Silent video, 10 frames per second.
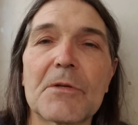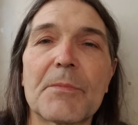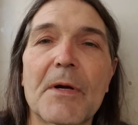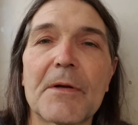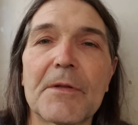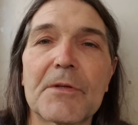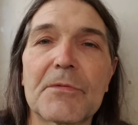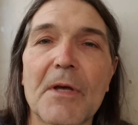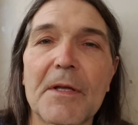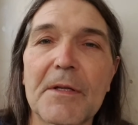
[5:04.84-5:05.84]
part of the
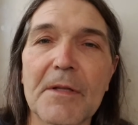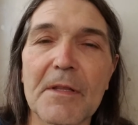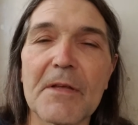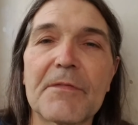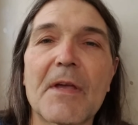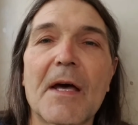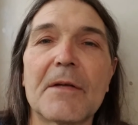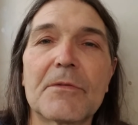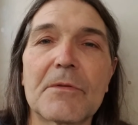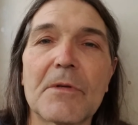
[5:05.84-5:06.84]
tread, and then they've
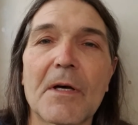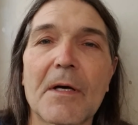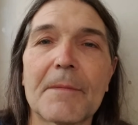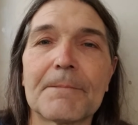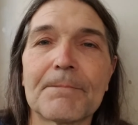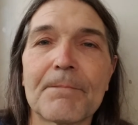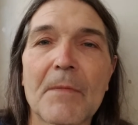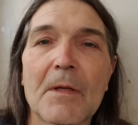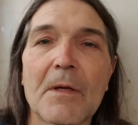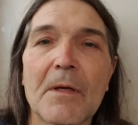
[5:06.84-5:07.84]
got
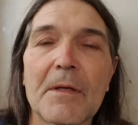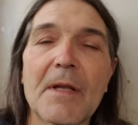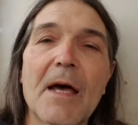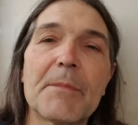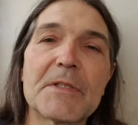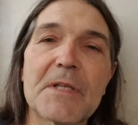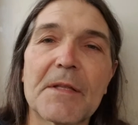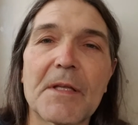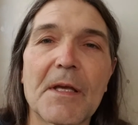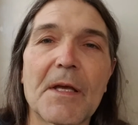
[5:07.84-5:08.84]
knobbies
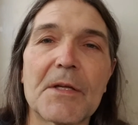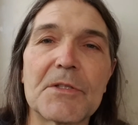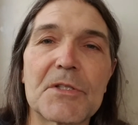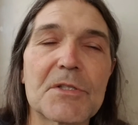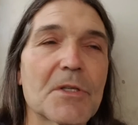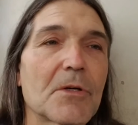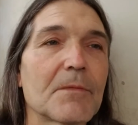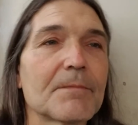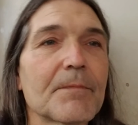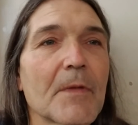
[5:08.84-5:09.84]
on the edge, so
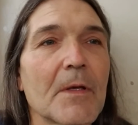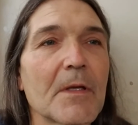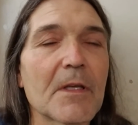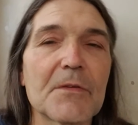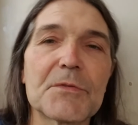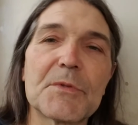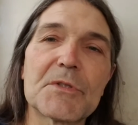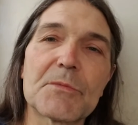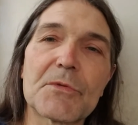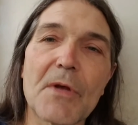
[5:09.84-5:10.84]
gives me
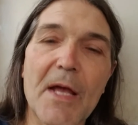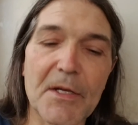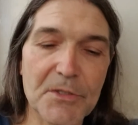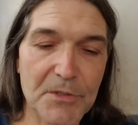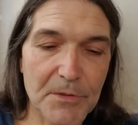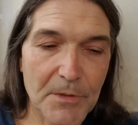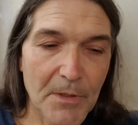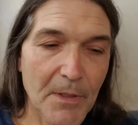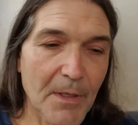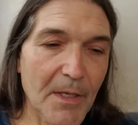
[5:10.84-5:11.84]
some traction.
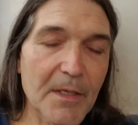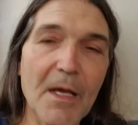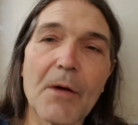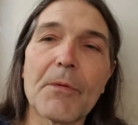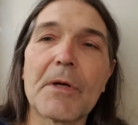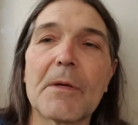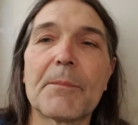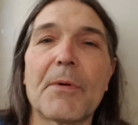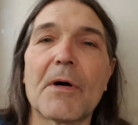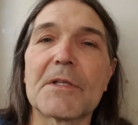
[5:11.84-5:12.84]
Anyhow, we're going to
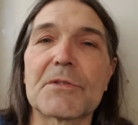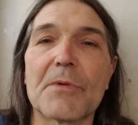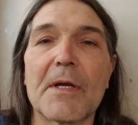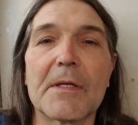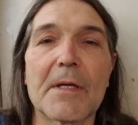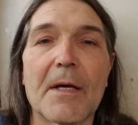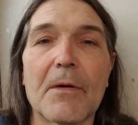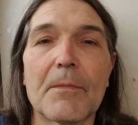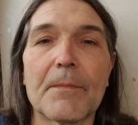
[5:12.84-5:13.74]
pause right now.